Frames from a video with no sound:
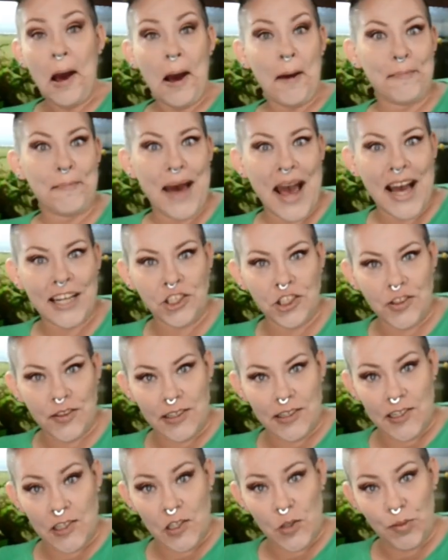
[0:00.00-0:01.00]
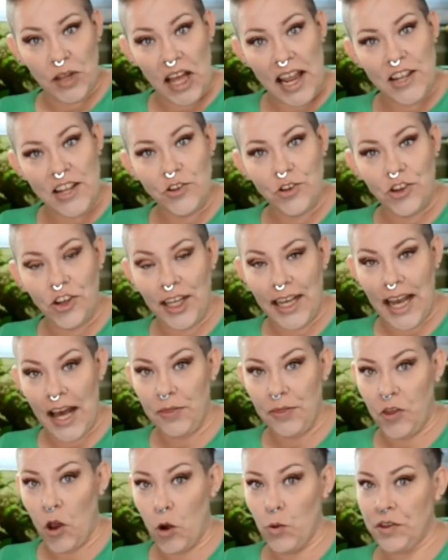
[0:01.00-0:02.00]
Imagine the display you could
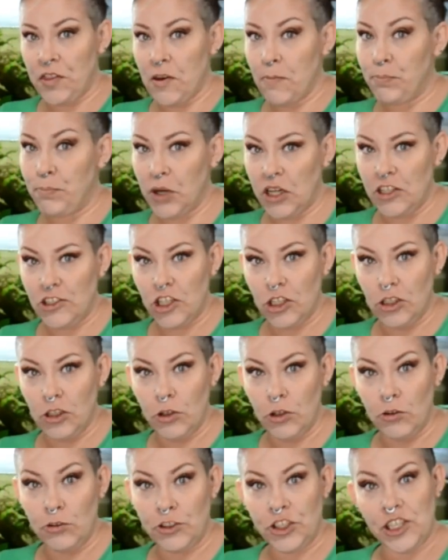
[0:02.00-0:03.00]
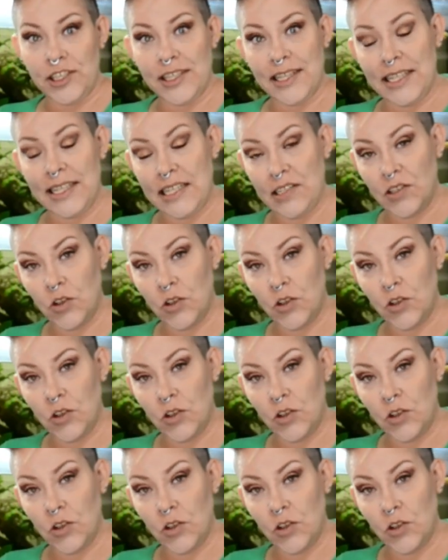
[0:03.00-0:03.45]
get though with a bunch of loaches and these